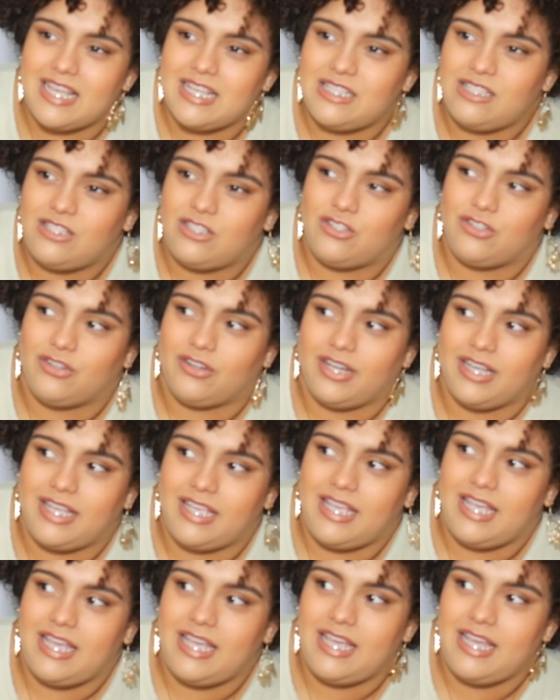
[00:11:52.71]
it's
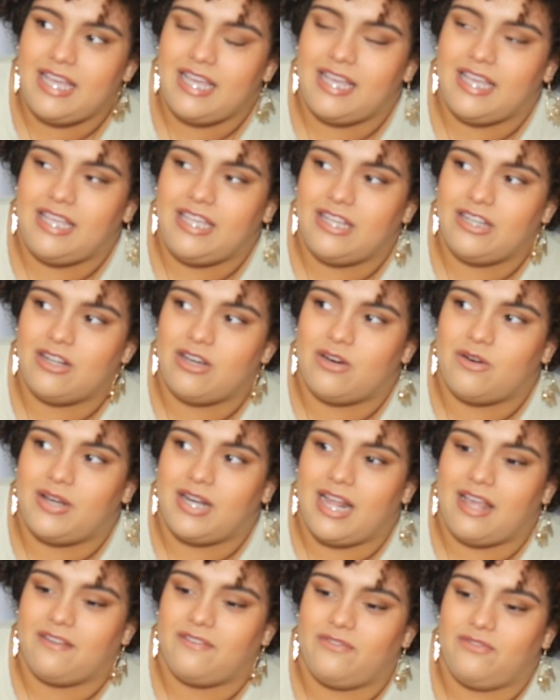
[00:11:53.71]
tricky, you know,
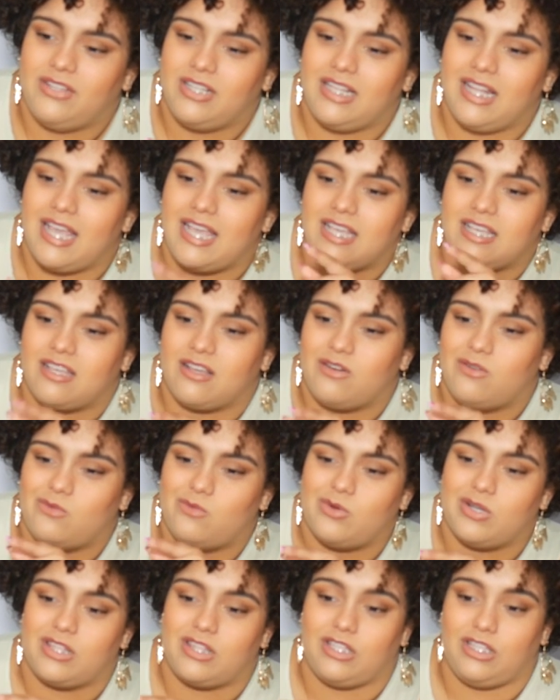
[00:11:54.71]
and I feel like
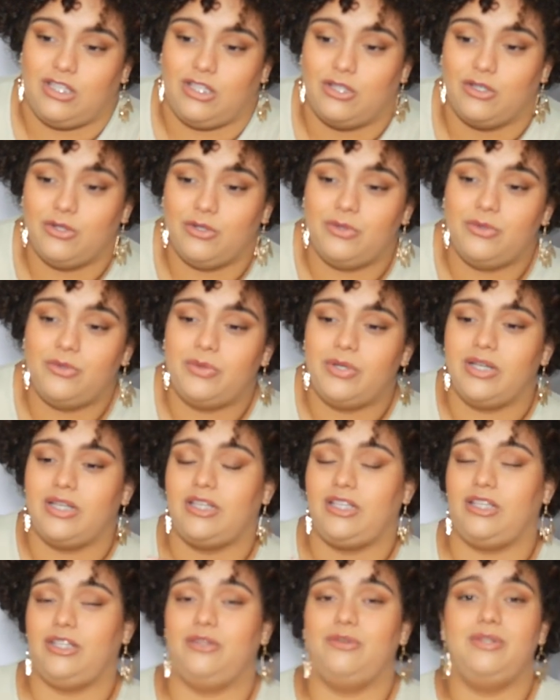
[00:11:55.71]
with you,
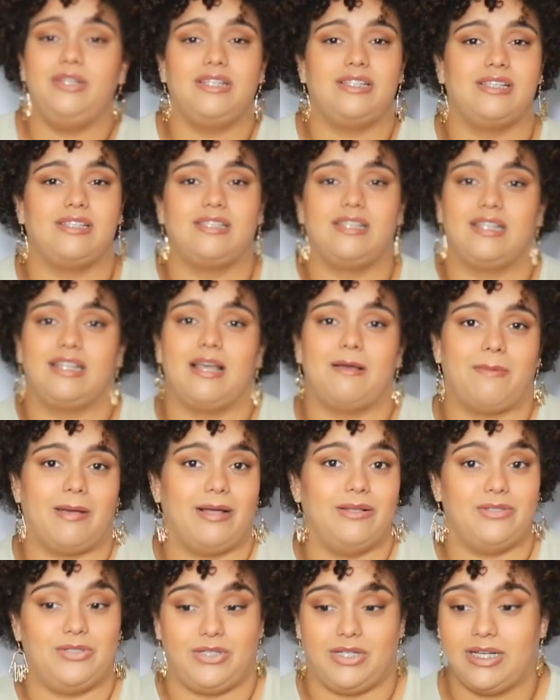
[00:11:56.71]
you need to set that
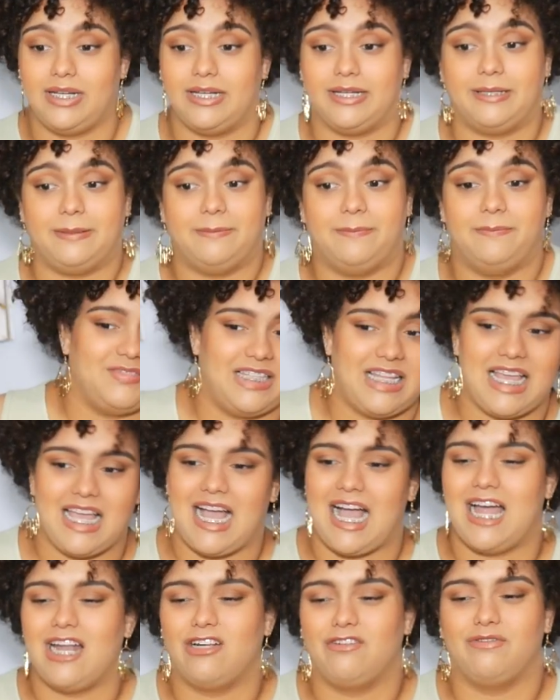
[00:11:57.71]
boundary up. Like,
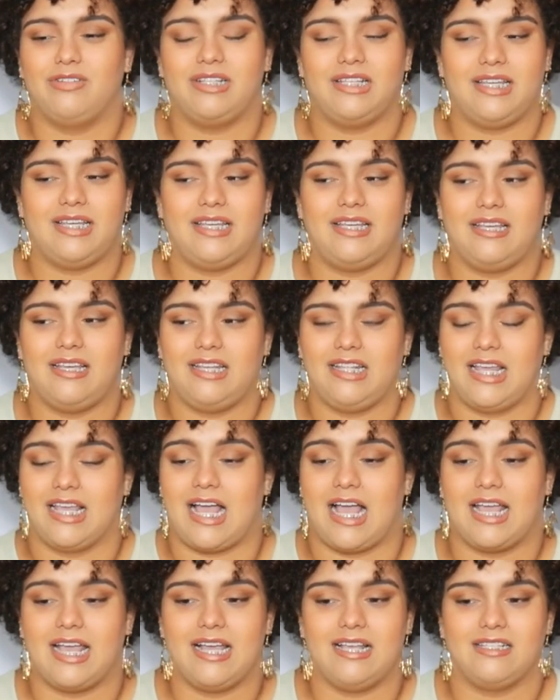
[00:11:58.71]
I don't really, like,
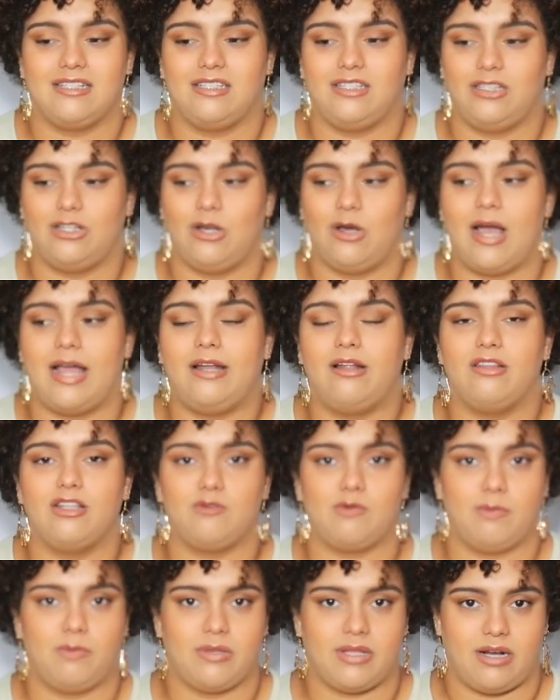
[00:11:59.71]
I guess, you know, I know there's
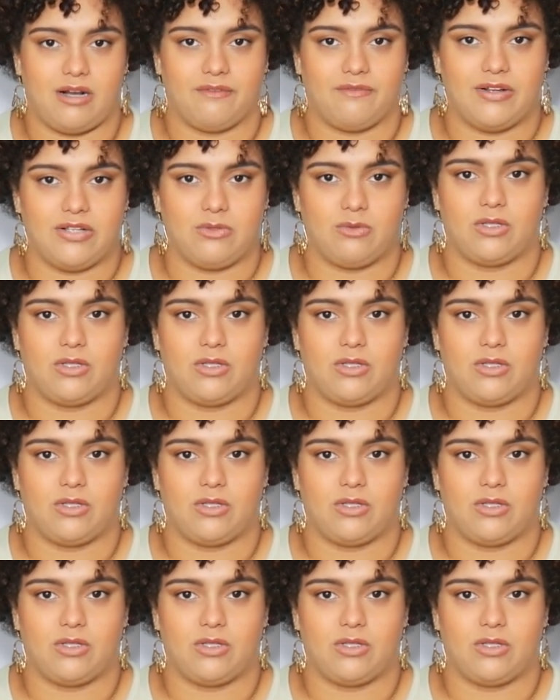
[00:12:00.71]
people that are friends